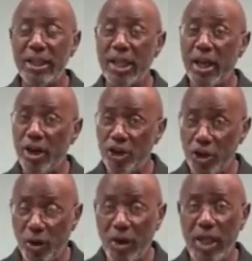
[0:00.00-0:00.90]
They are
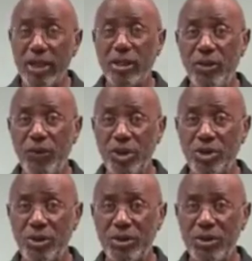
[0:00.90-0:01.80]
your elected
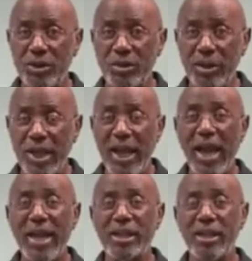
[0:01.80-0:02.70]
officials.
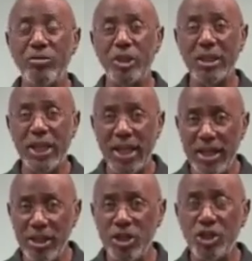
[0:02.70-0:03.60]
Ask them to get
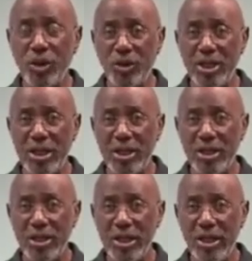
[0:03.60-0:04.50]
an attorney
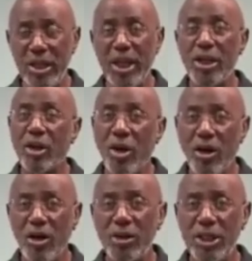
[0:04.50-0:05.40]
and to
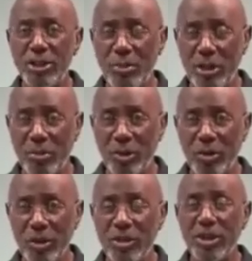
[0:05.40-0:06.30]
call these
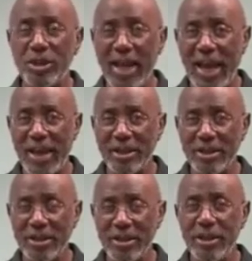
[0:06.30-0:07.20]
people to
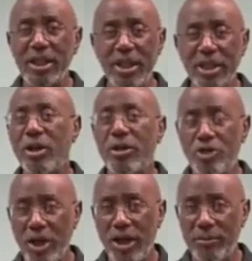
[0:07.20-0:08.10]
task to get their
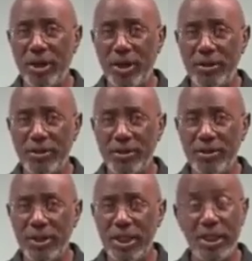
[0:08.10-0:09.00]
job done.
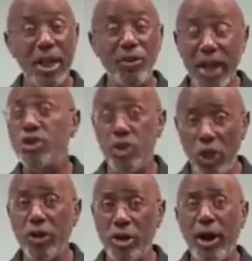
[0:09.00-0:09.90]
Now that's
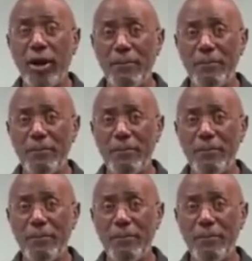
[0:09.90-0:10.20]
your job.